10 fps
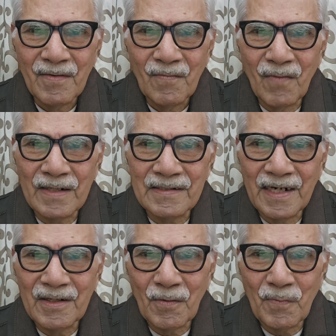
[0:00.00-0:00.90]
What
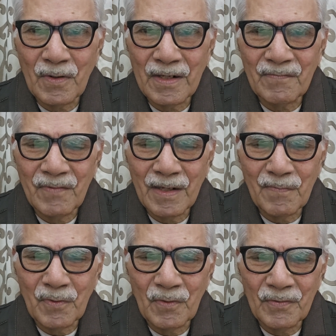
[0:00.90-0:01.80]
kind of product we are
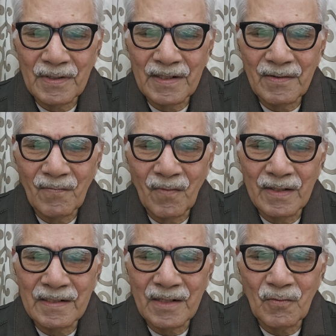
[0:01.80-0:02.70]
producing,
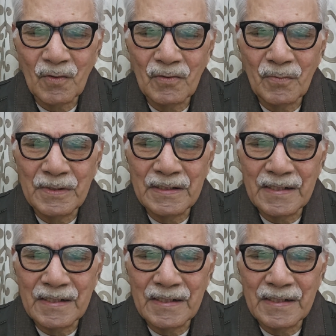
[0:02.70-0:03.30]
what are going to be the